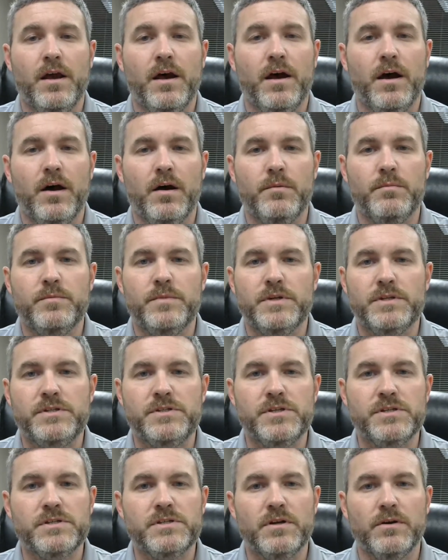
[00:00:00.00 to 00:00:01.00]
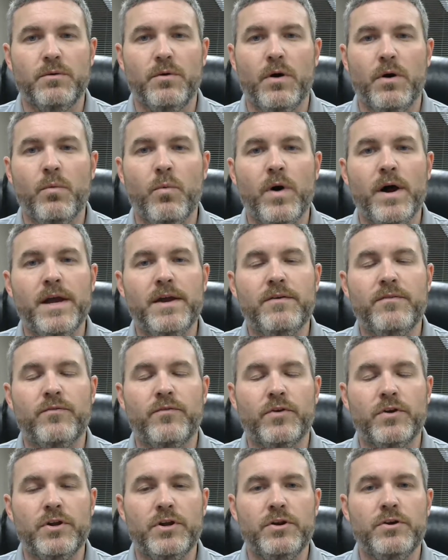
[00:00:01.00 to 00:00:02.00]
It's just a way
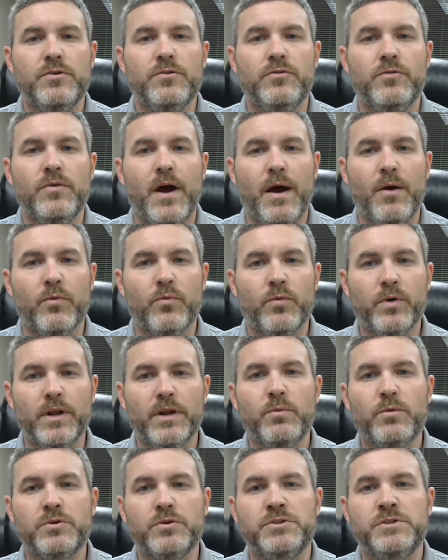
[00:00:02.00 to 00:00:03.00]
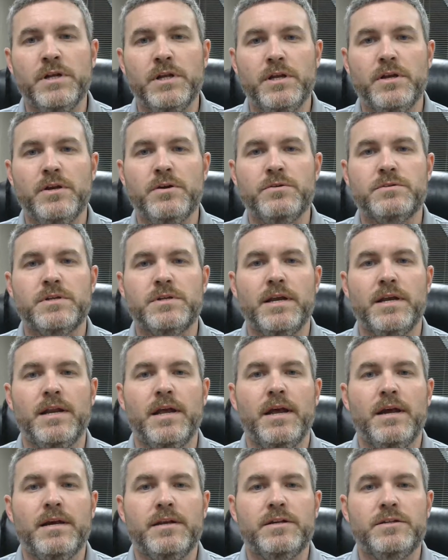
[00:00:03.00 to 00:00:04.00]
for you. I really want you to use it
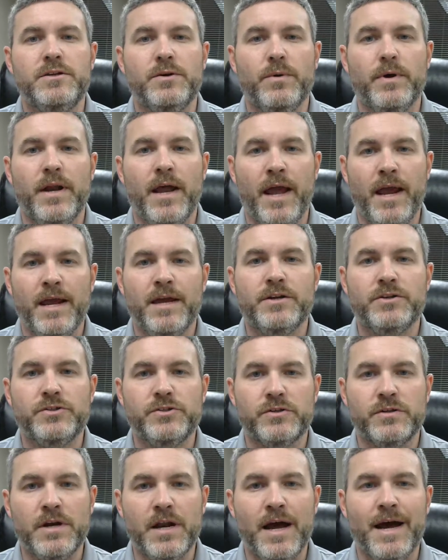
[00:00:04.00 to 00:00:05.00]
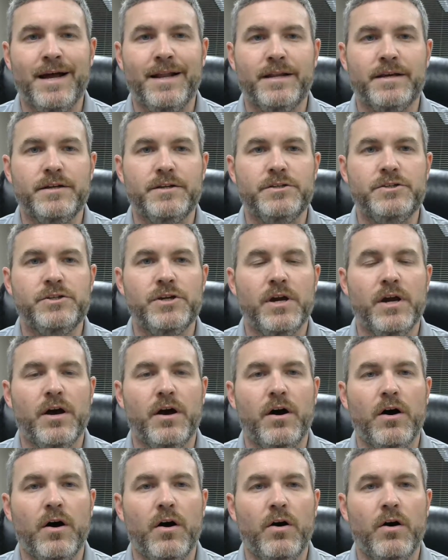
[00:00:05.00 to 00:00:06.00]
to enhance your knowledge
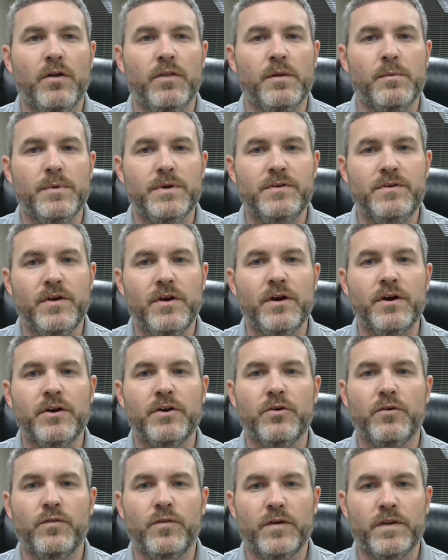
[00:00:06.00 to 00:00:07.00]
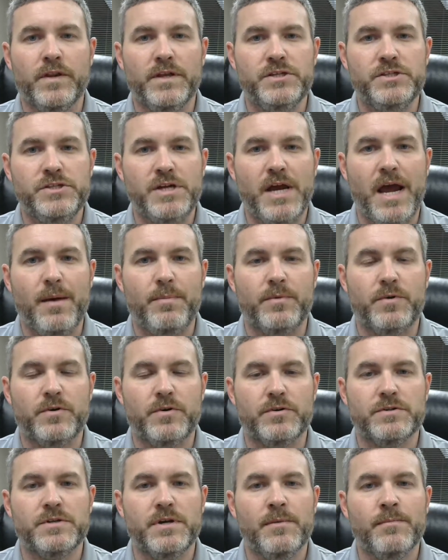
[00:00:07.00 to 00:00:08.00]
on the material for these
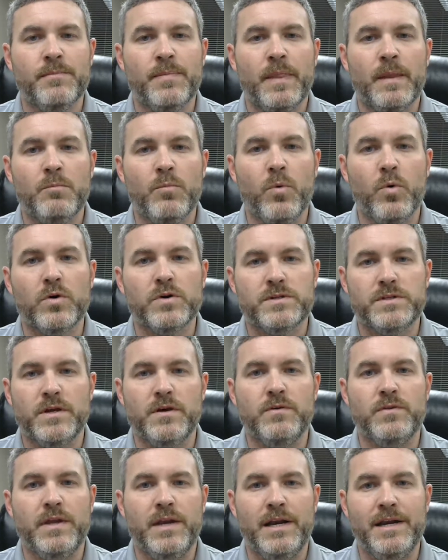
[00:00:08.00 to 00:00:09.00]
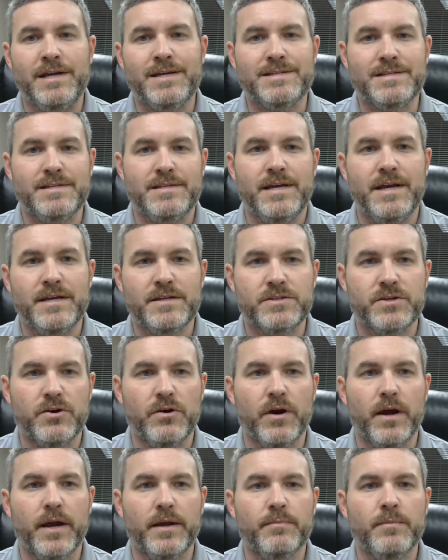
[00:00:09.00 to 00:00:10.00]
chapters, more so than it is a test
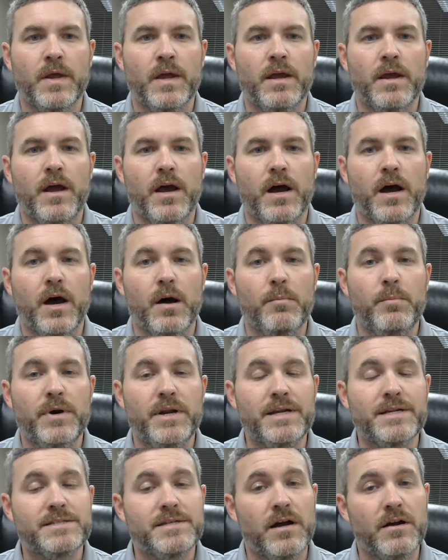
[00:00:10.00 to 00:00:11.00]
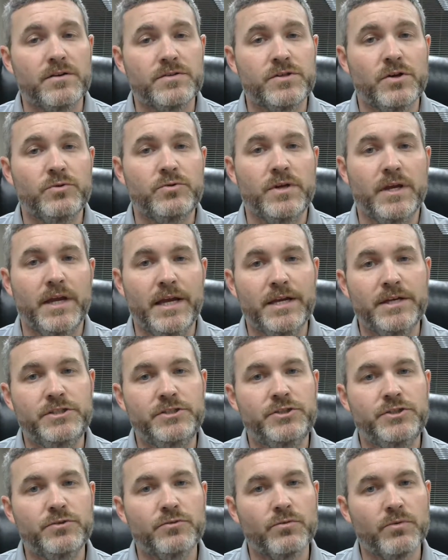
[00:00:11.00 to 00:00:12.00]
grade. But it's also to
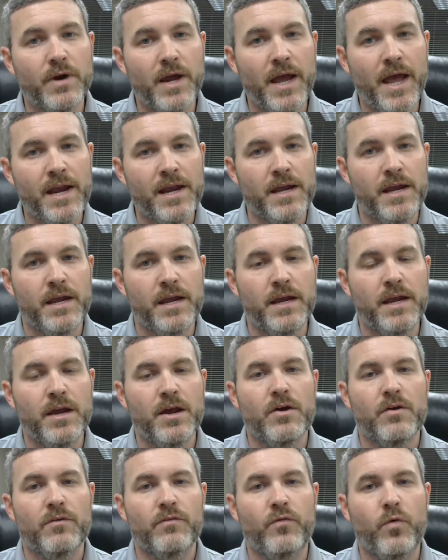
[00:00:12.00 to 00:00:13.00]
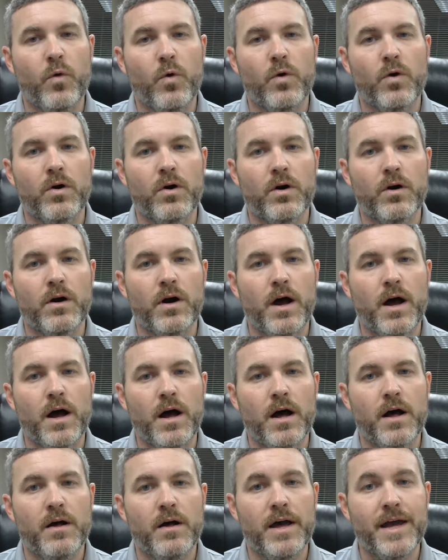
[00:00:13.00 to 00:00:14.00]
get you ready for
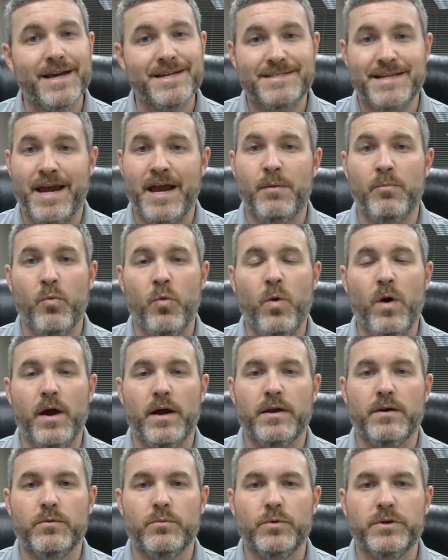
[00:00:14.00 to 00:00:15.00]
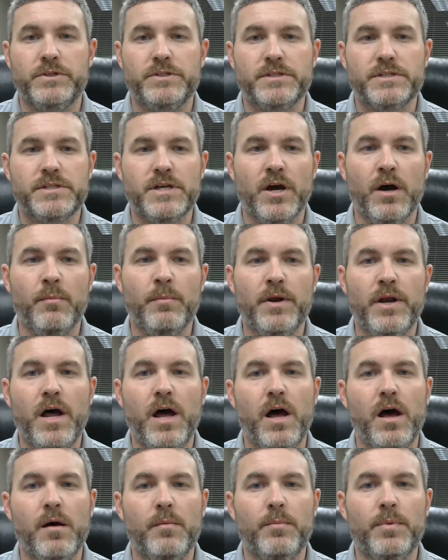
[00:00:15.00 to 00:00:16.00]
exam 1, which is coming
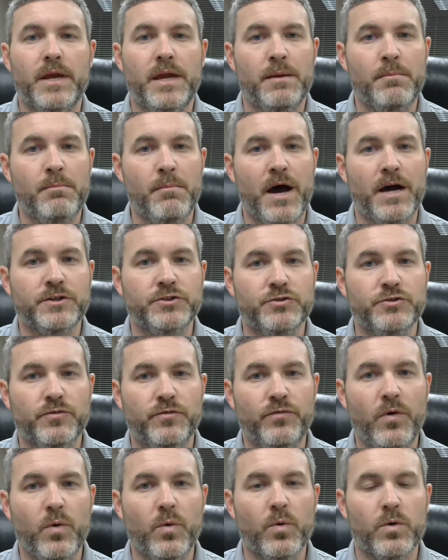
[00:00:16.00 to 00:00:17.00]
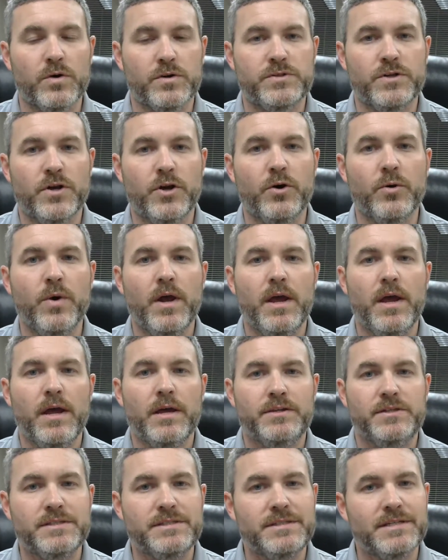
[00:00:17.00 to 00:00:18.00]
up in module 4. So
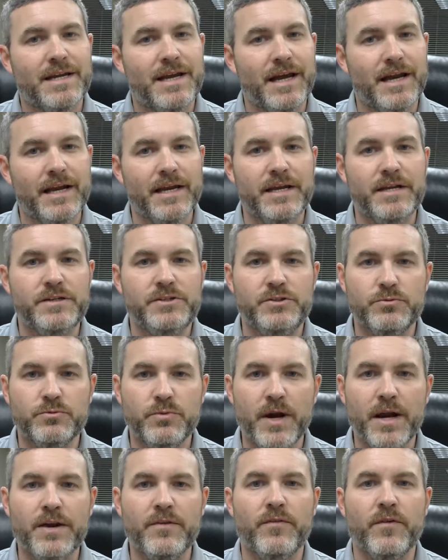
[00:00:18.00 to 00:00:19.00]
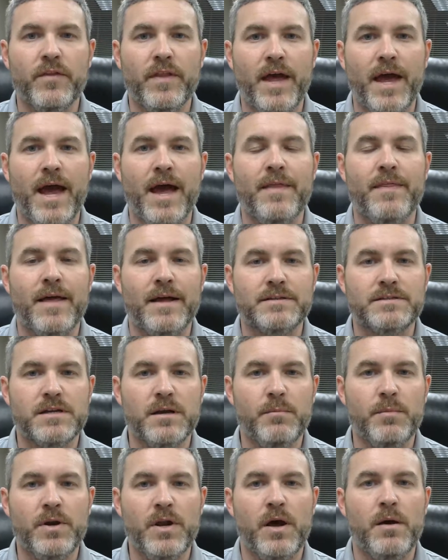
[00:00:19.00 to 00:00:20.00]
just to kind of get you ready for that, that's
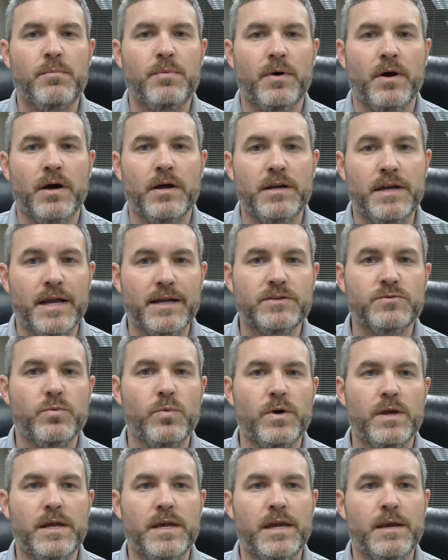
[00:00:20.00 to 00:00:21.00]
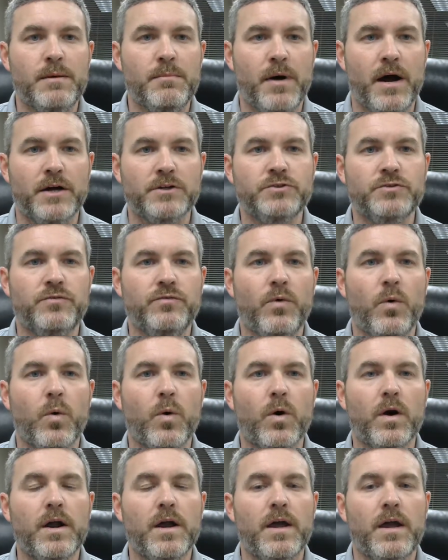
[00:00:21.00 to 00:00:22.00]
coming up next week in module
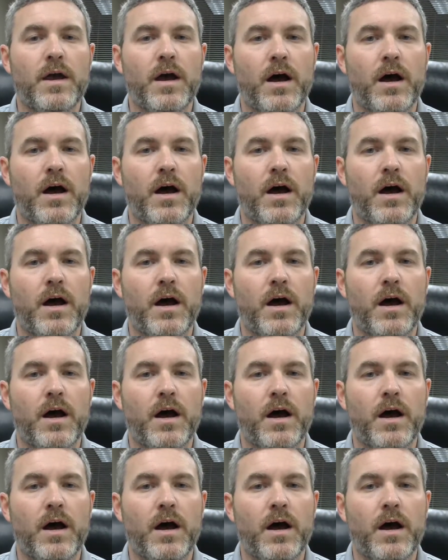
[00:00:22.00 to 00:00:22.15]
4.